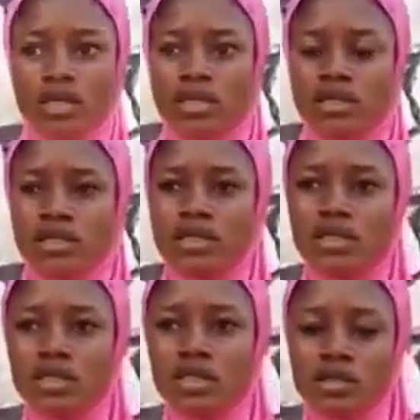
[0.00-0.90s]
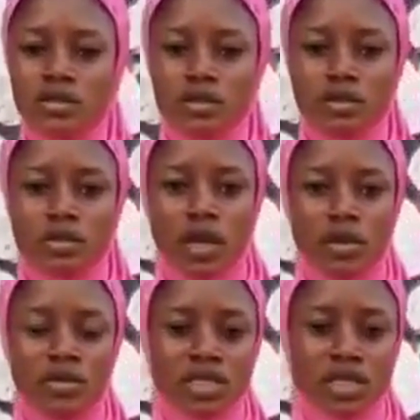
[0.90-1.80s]
video clip
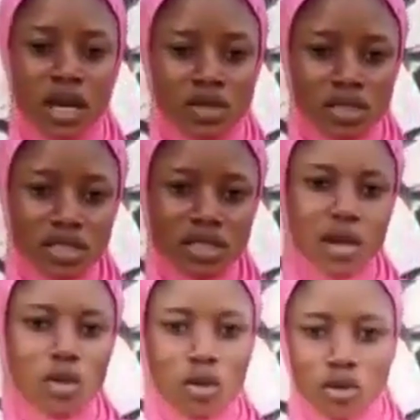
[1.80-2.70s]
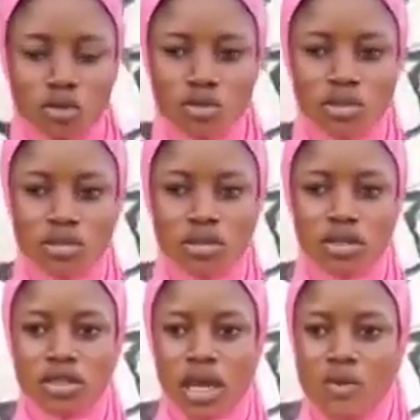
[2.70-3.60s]
regarding her
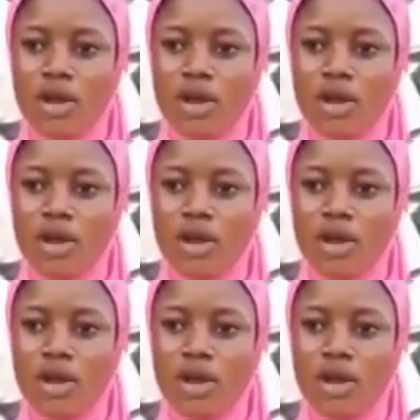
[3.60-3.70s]
interview